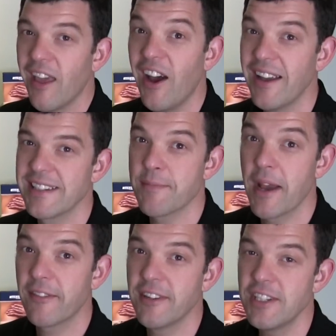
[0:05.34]
Hi, it's
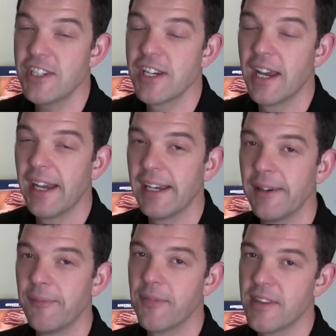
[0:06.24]
Mark Finch.
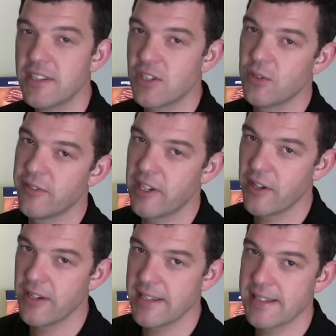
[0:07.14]
This short video
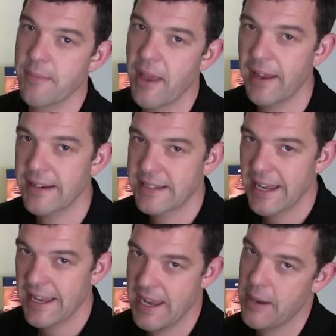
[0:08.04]
is about
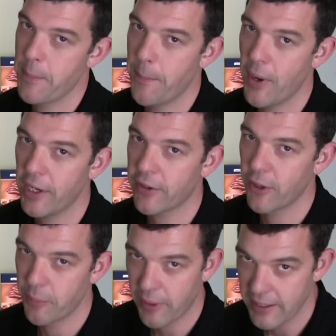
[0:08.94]
taking
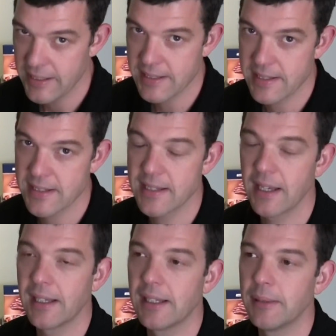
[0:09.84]
micro breaks
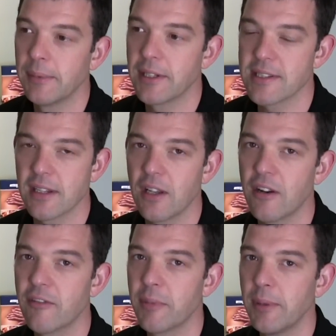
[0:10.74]
because a
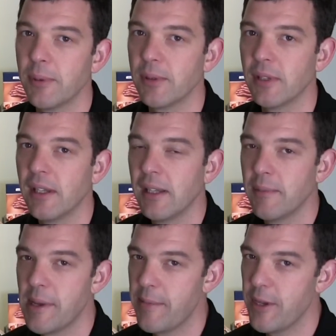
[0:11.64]
lot of people,
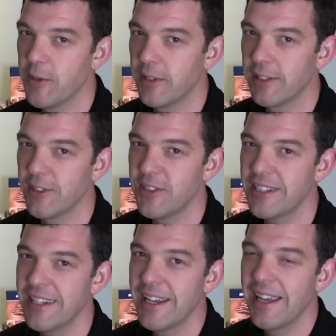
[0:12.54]
maybe you
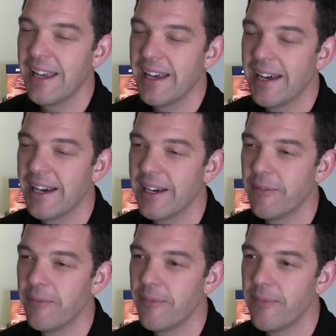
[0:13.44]
included,
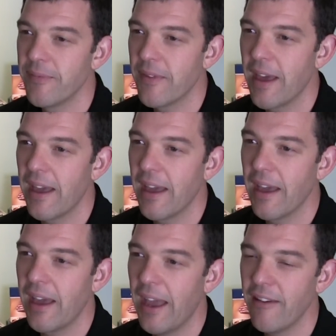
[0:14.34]

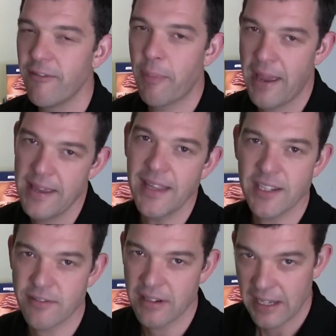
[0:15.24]
have pain
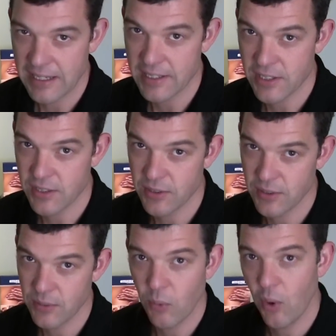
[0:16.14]
that's related
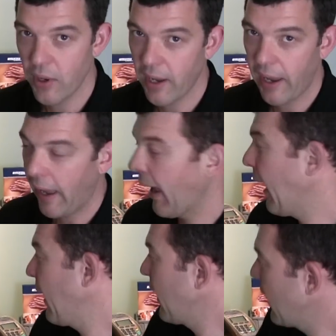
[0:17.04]
to working
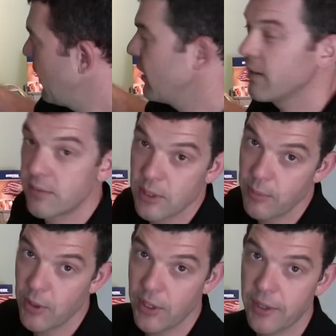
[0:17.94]
at a
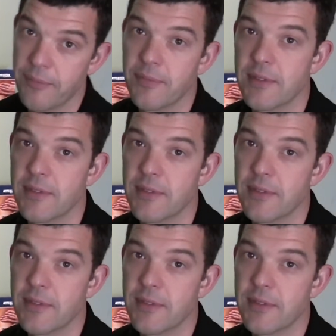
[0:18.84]
computer.